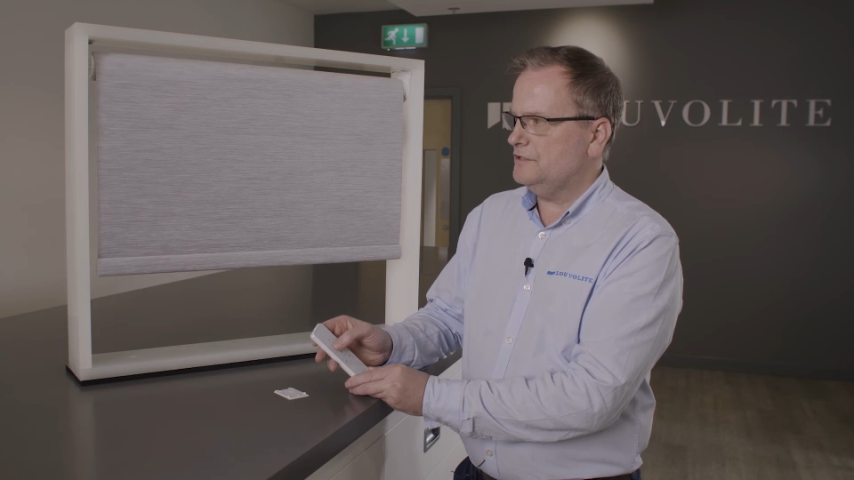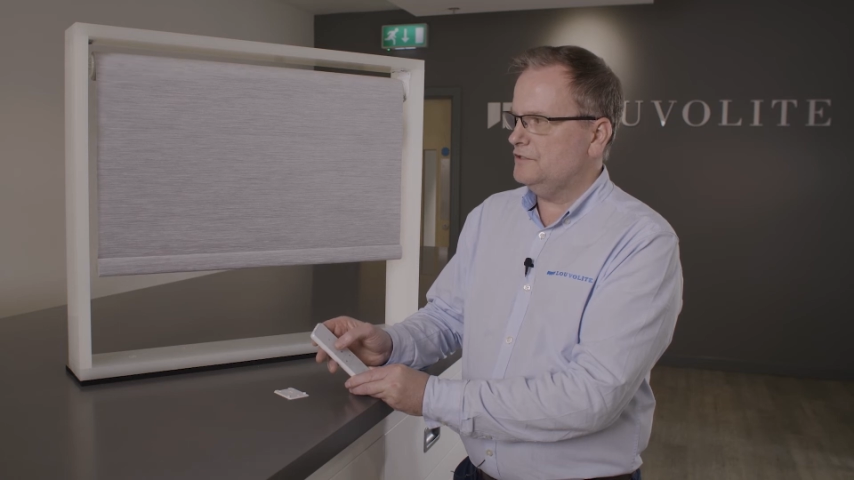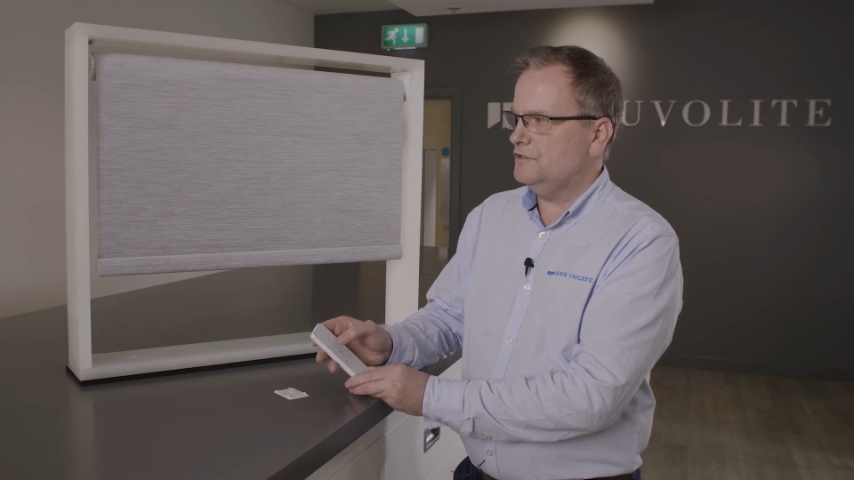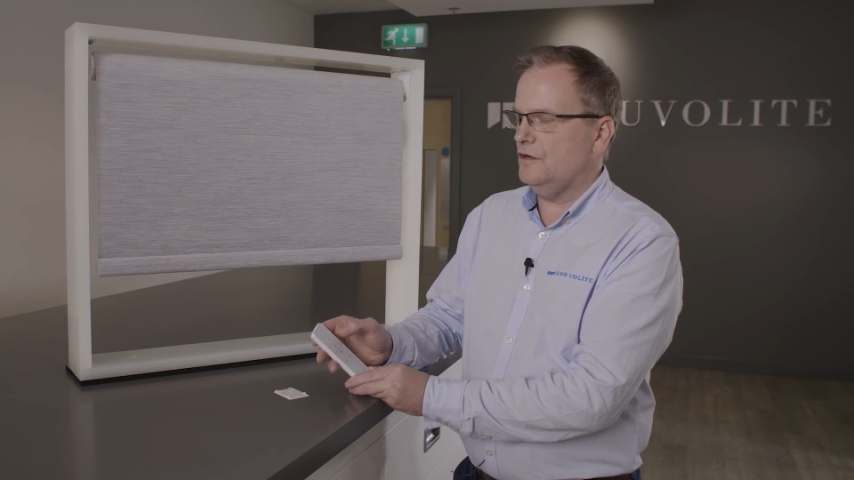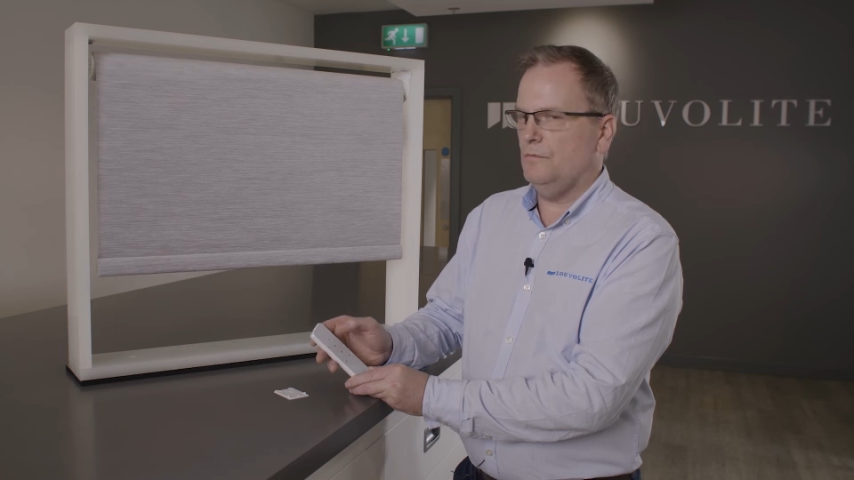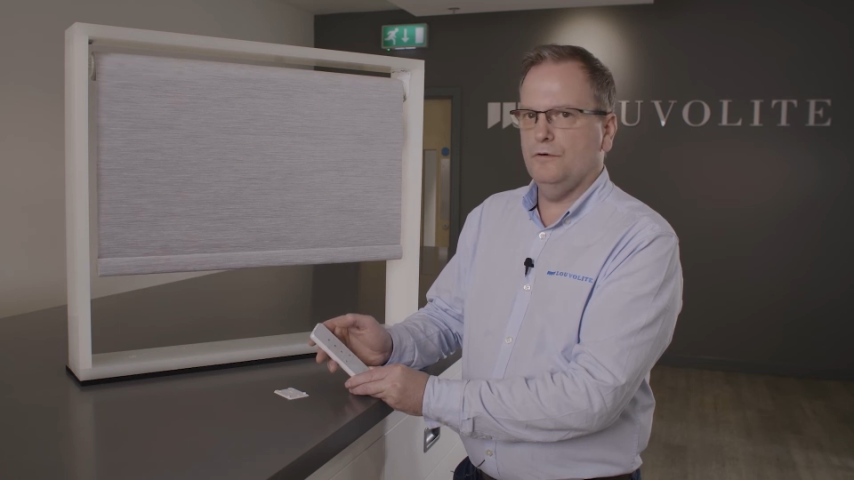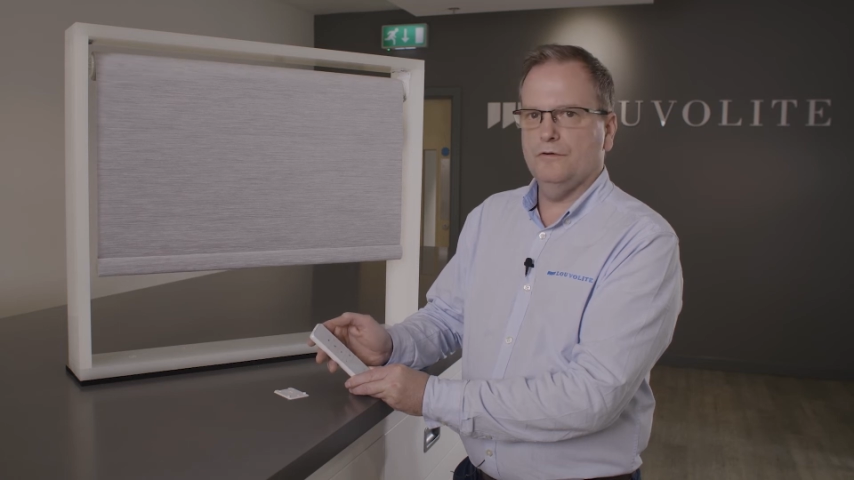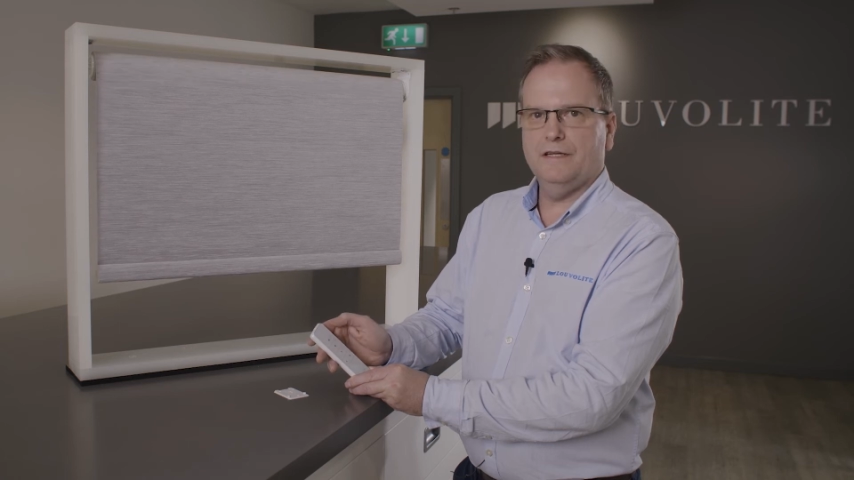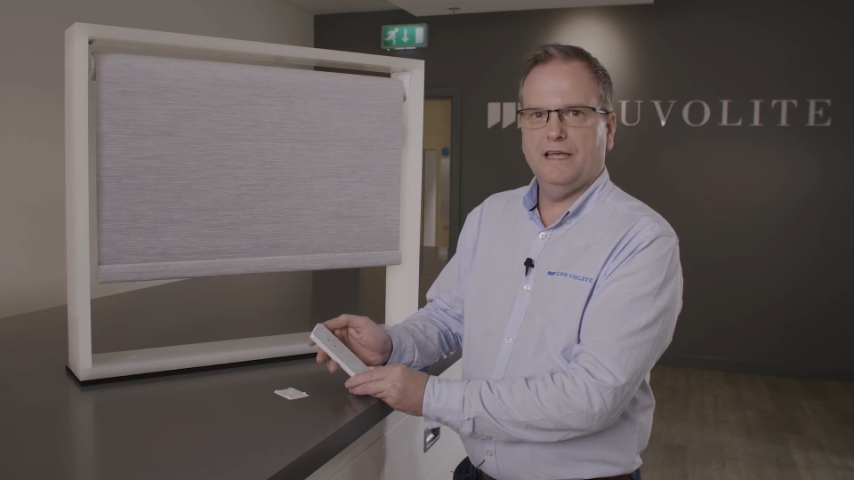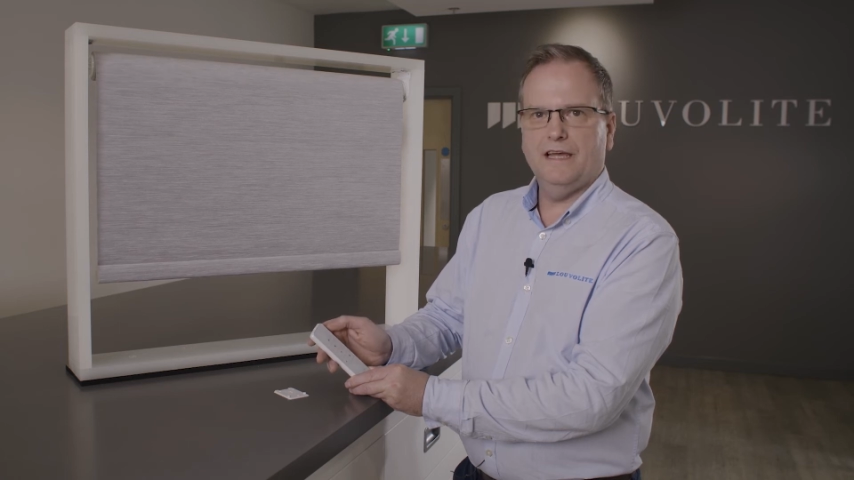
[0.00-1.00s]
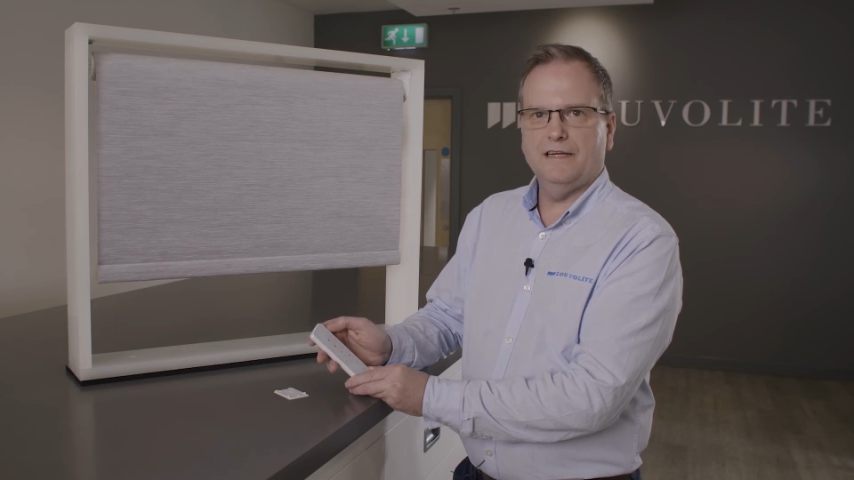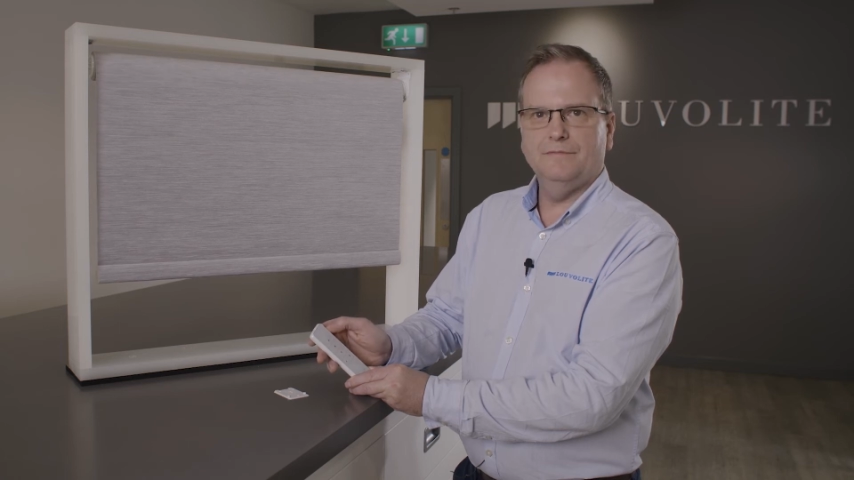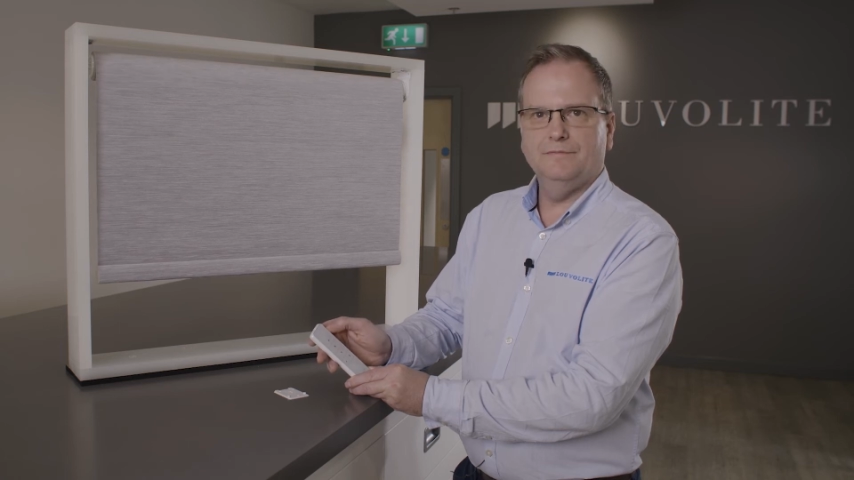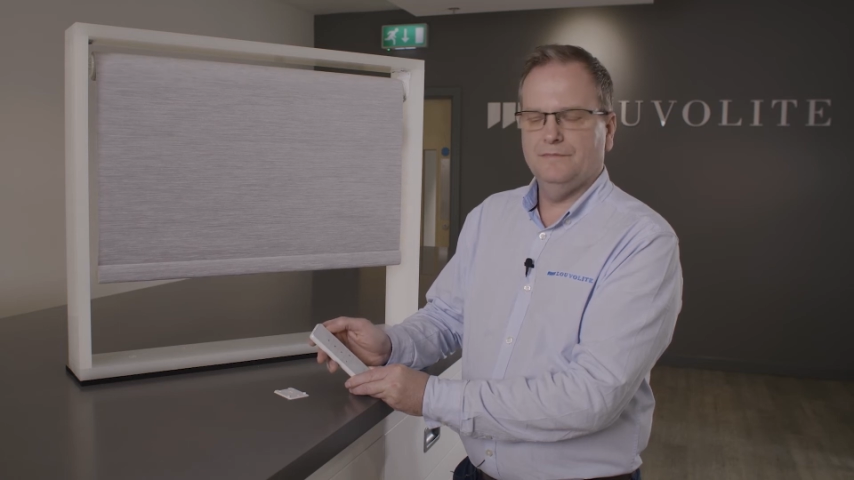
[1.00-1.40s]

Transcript: the stop button again.